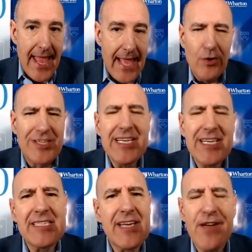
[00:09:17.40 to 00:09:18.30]
And look,
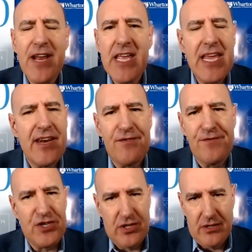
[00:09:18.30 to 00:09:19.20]
cities are very
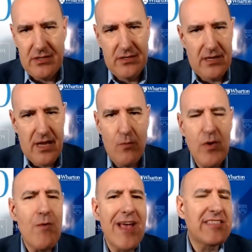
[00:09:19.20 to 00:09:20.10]
inefficient. Uh,
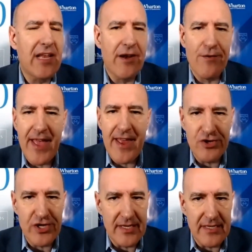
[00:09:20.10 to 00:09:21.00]
we waste a lot of
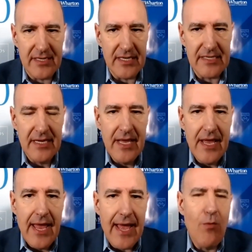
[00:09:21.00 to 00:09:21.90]
energy in cities.
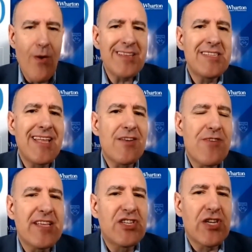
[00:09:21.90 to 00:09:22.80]
And once they
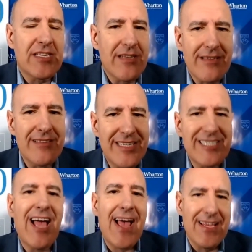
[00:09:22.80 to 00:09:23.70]
reach a certain
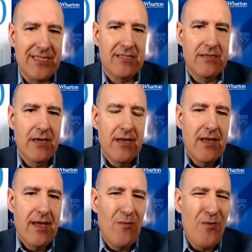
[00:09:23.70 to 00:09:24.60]
size,
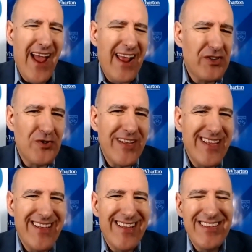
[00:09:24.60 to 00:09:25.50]
we
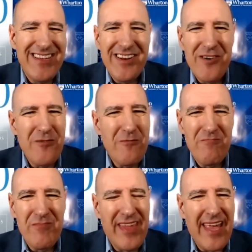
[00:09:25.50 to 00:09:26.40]
actually, you know,
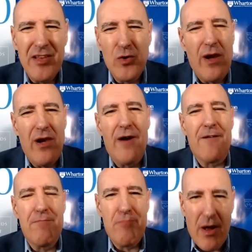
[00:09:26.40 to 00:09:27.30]
get into a
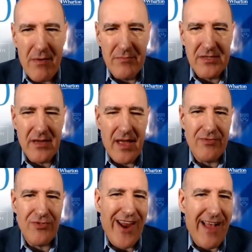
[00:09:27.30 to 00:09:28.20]
lot of problems,
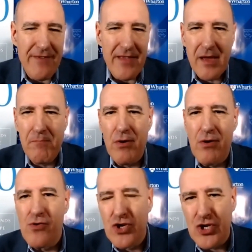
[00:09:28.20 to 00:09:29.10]
uh, traffic,
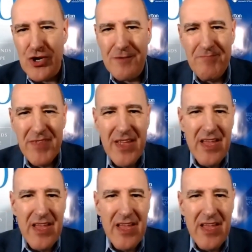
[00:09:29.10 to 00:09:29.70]
pollution,